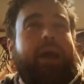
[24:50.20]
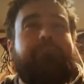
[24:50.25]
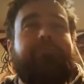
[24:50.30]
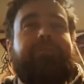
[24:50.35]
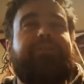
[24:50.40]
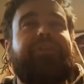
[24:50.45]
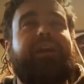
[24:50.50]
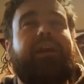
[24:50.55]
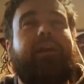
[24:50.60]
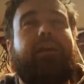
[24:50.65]

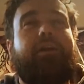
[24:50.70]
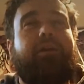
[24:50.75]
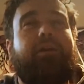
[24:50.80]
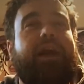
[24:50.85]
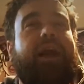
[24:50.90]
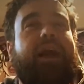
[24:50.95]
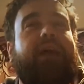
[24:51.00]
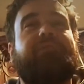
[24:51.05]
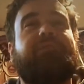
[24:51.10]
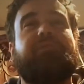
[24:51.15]

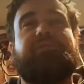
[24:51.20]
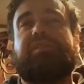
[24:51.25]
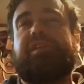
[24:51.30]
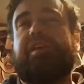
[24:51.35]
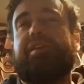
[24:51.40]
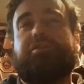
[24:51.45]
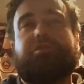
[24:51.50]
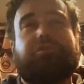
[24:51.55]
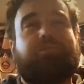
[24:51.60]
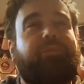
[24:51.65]
hypothetical
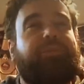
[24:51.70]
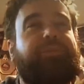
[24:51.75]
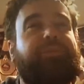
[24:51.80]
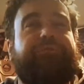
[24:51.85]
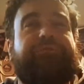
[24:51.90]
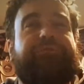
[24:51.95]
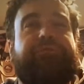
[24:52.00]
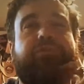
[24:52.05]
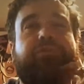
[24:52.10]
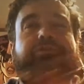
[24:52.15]
conversation with
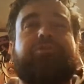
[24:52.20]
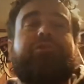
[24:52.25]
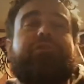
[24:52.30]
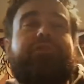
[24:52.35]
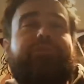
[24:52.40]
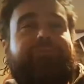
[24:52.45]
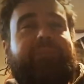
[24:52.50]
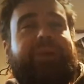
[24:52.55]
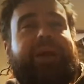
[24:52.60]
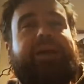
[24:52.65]
the
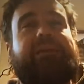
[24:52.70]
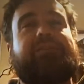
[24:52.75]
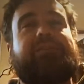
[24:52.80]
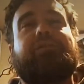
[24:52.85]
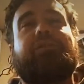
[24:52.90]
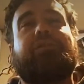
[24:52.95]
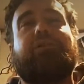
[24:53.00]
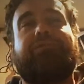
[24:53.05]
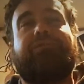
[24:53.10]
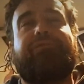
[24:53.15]
version of my
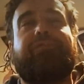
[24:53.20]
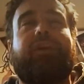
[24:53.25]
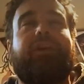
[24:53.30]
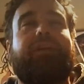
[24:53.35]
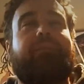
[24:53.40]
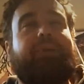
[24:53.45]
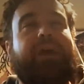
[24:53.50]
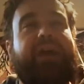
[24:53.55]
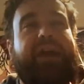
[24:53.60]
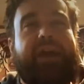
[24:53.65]

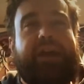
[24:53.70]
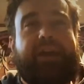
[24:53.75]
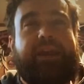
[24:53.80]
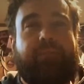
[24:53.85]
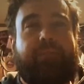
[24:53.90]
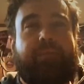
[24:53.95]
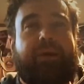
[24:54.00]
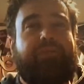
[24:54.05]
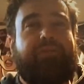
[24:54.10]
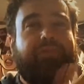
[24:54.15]
ex-girlfriend in my
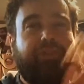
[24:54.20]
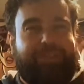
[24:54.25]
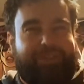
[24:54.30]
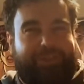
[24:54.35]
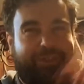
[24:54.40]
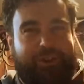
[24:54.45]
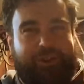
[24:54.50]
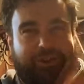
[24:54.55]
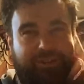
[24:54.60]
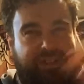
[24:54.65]
head about the
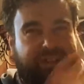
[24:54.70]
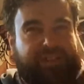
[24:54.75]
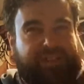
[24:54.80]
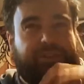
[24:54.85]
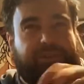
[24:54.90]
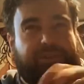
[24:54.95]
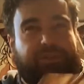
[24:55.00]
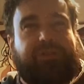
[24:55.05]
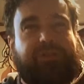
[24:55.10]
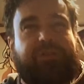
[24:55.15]
third
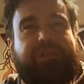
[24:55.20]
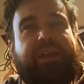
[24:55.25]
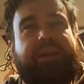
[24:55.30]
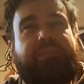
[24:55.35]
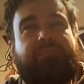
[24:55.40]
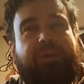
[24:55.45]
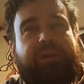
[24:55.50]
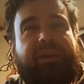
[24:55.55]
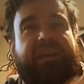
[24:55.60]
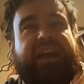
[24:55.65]
scissor
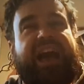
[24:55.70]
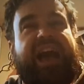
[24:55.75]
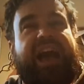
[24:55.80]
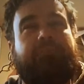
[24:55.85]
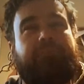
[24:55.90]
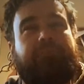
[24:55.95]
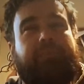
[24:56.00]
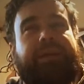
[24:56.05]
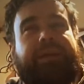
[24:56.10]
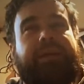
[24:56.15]
statement
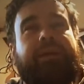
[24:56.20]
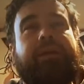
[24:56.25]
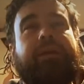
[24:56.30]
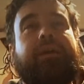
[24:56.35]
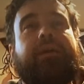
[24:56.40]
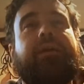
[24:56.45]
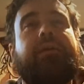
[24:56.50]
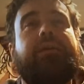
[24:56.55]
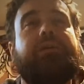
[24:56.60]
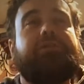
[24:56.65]
got me.
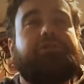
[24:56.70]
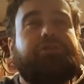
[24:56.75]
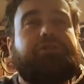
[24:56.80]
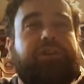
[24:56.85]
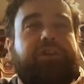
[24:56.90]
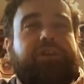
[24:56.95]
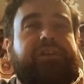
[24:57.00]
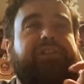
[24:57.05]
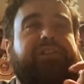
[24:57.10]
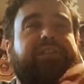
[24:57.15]

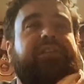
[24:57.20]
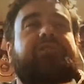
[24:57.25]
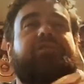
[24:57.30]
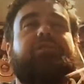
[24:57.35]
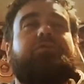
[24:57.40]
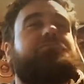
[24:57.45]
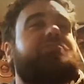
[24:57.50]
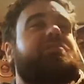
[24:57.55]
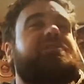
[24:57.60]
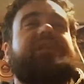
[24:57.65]
Shiri
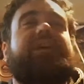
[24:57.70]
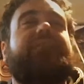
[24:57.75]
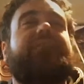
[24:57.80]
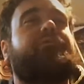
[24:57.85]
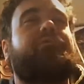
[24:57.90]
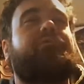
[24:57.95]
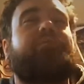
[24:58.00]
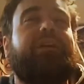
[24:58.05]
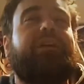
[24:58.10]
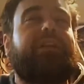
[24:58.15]
Scissor was
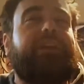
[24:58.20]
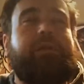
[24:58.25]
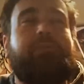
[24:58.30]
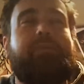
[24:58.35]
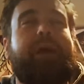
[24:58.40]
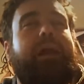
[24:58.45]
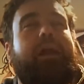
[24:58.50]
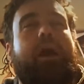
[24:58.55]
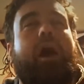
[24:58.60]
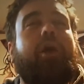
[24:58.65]
never really
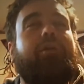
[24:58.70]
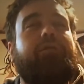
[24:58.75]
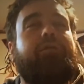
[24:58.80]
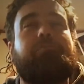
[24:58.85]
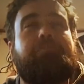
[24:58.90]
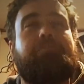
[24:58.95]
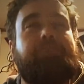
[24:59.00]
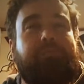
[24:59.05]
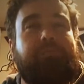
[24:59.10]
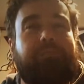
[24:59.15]
about
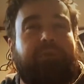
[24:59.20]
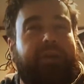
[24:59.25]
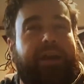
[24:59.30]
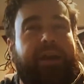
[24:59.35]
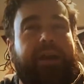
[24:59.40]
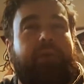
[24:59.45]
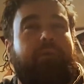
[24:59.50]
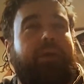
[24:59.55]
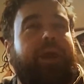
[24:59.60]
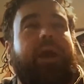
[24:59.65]
other people
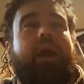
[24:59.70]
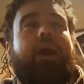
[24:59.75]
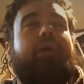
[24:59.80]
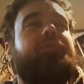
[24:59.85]
anyway.